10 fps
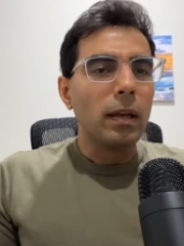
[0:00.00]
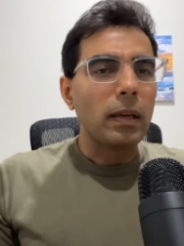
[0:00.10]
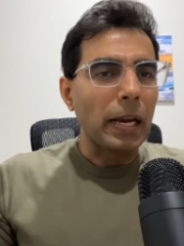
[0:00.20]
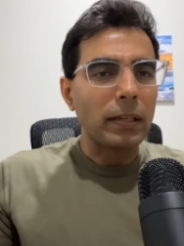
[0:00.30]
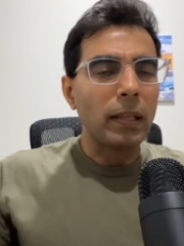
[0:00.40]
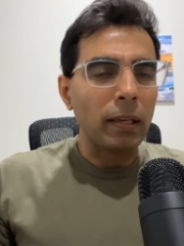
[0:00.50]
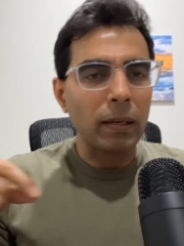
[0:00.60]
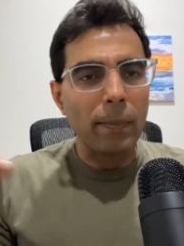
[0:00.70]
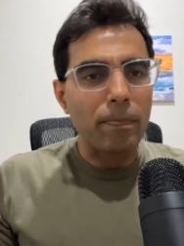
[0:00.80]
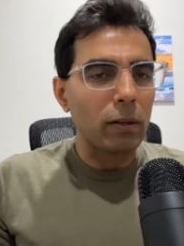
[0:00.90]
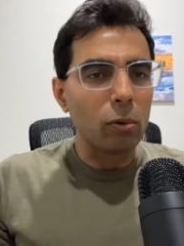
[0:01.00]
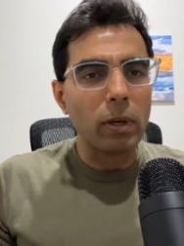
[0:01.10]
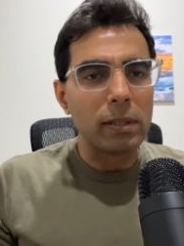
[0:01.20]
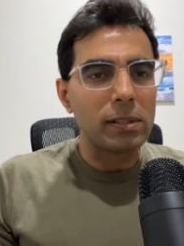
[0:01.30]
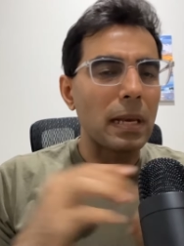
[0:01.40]
connecting to
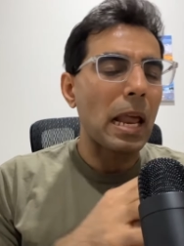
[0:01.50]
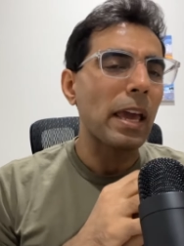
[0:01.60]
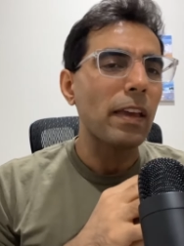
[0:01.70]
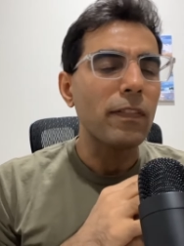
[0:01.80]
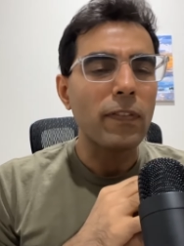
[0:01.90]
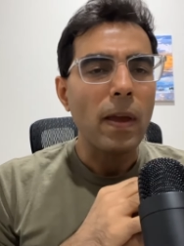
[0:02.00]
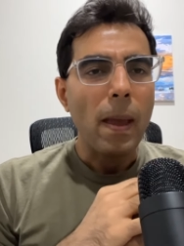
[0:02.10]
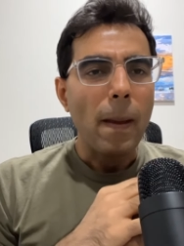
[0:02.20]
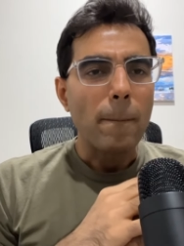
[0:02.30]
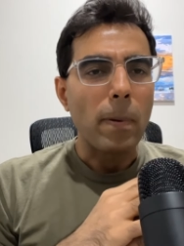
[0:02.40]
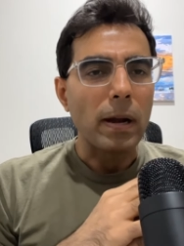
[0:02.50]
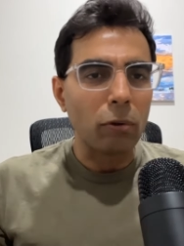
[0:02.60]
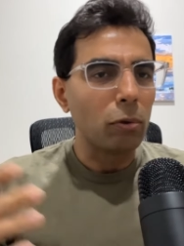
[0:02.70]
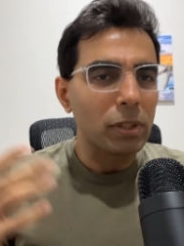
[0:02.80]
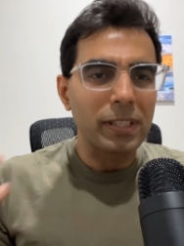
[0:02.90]
his life but
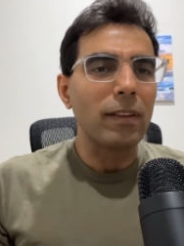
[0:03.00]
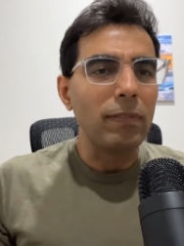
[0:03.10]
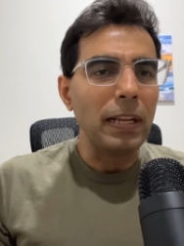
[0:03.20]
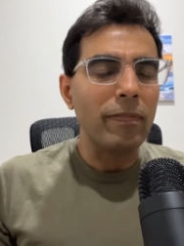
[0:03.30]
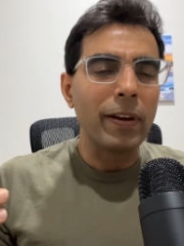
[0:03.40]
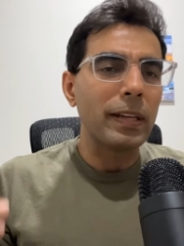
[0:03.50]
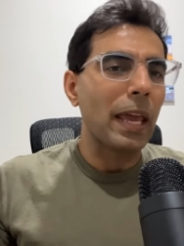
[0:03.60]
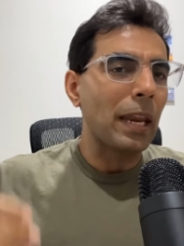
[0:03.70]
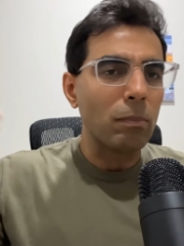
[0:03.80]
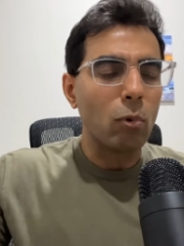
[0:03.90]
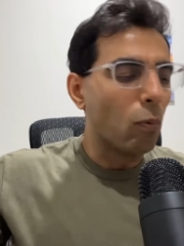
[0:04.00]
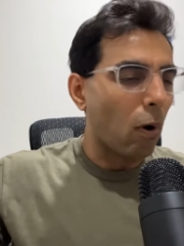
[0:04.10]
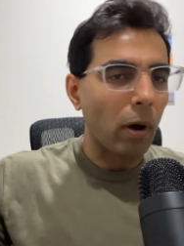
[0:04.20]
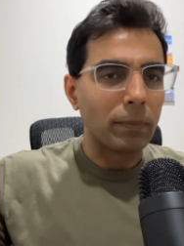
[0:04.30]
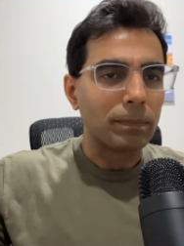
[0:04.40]
you just kind of leave it and move
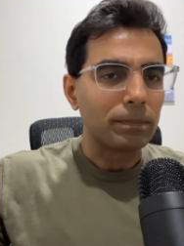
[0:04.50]
on